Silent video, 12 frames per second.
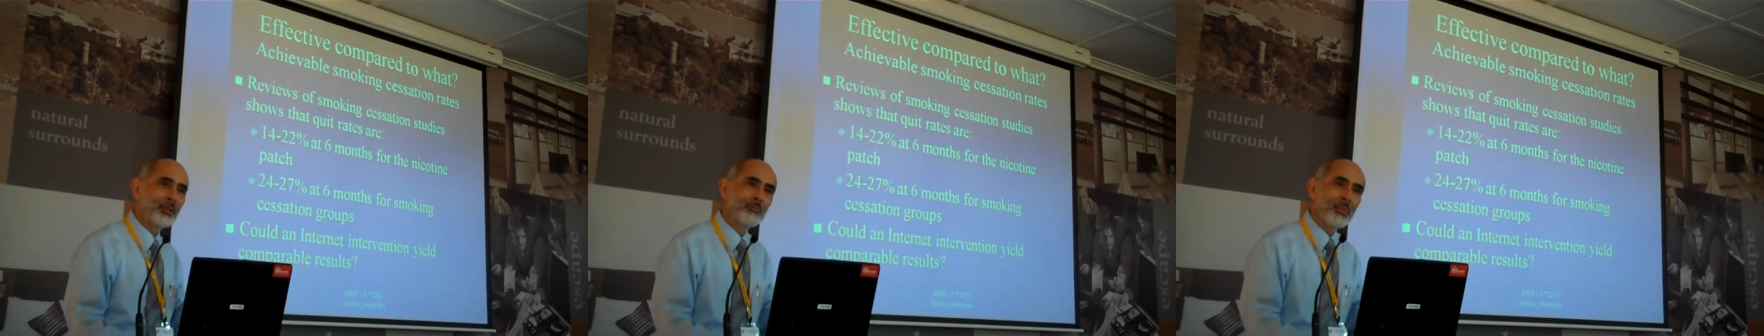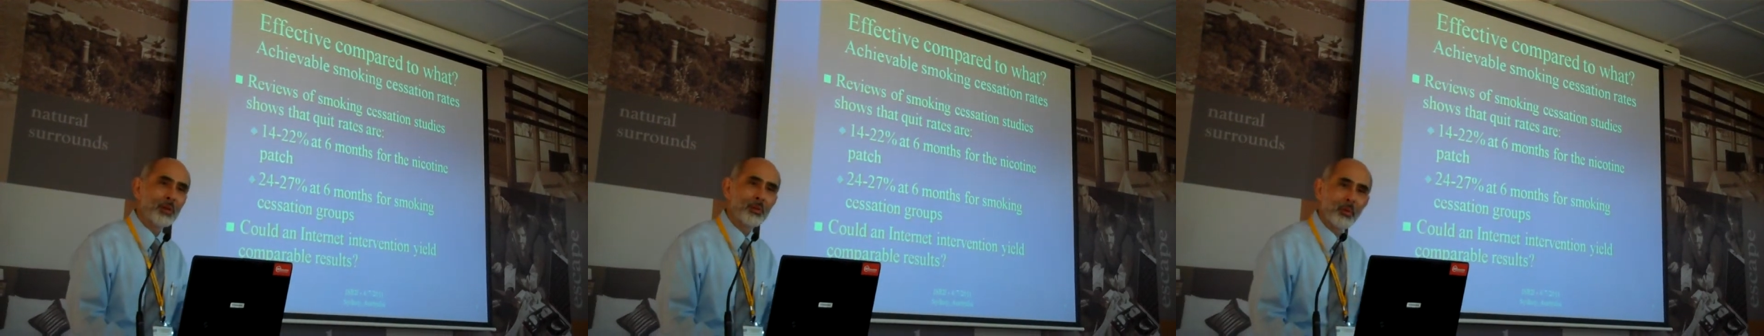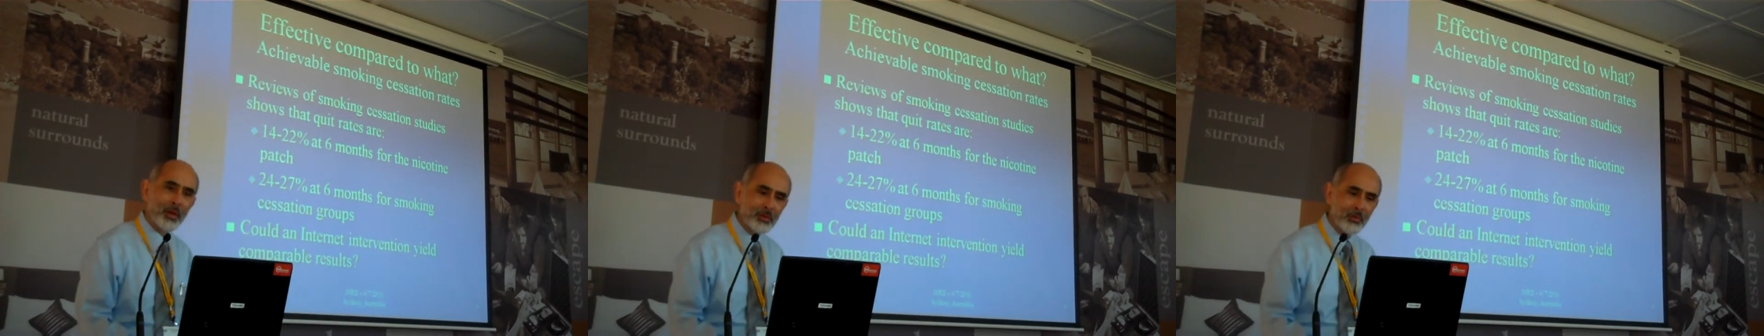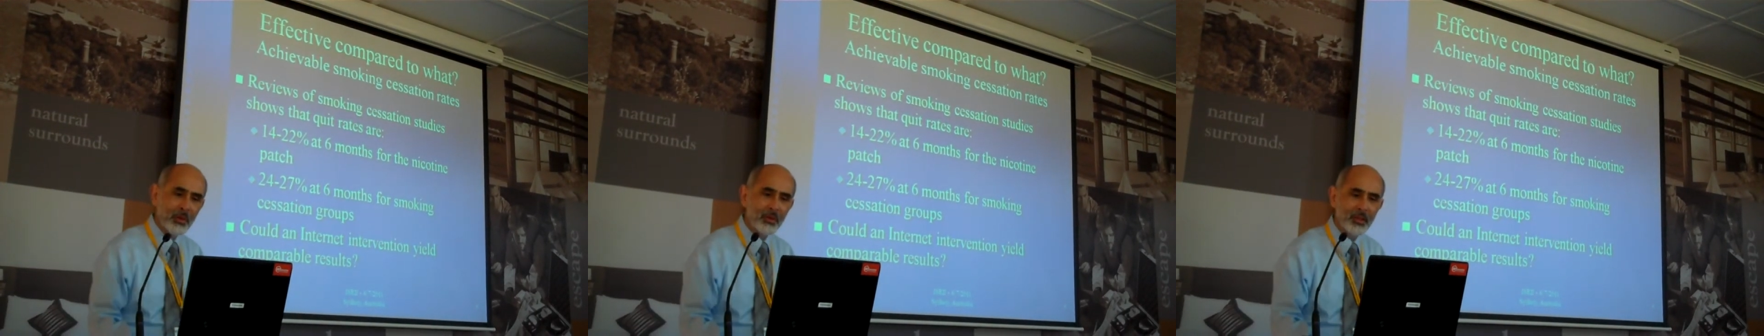Compared to what?
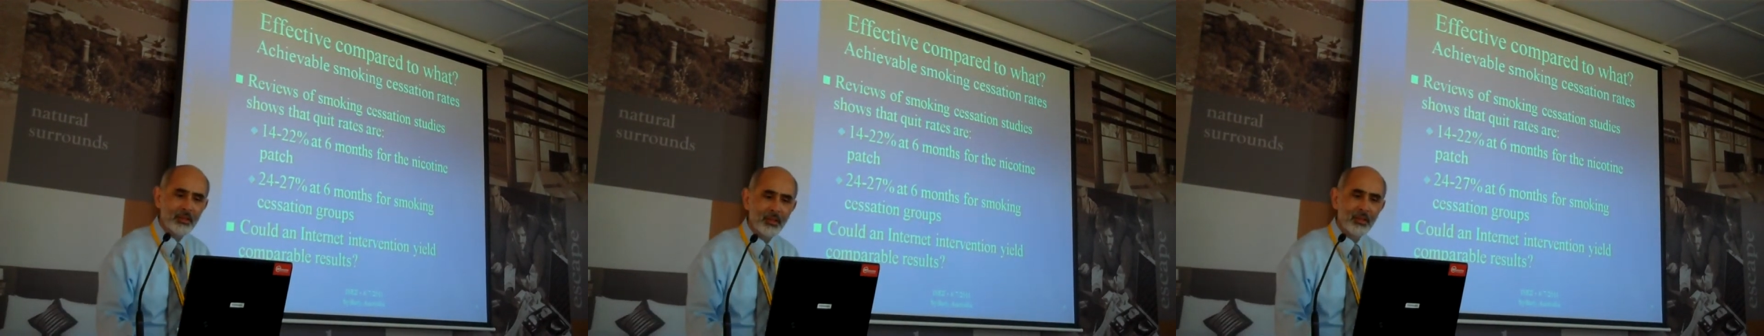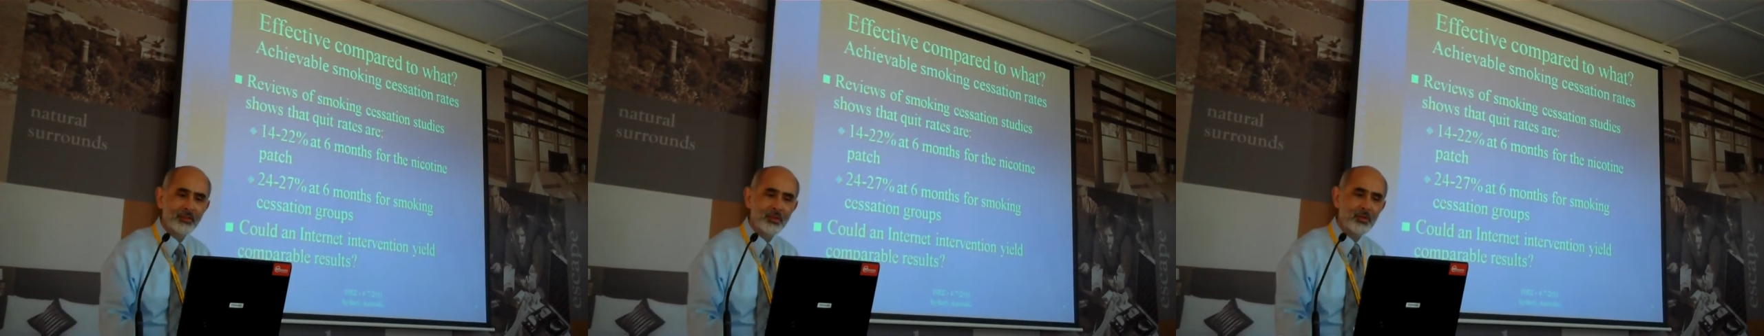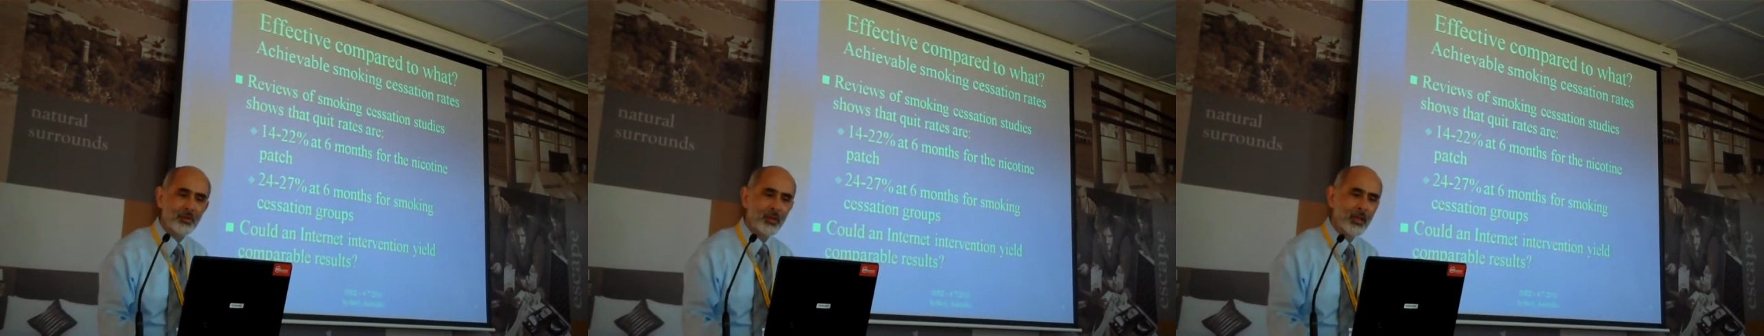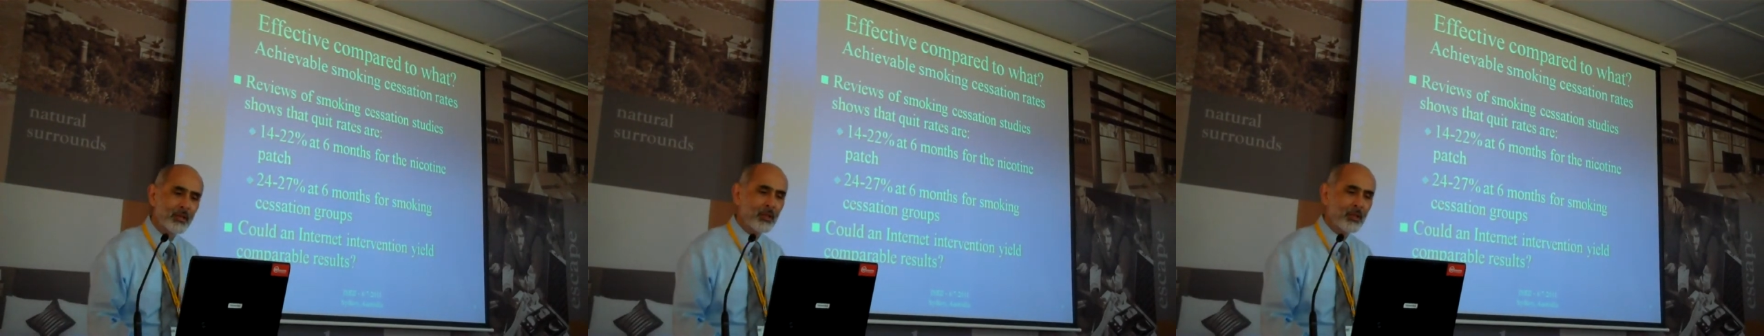So we looked at the literature,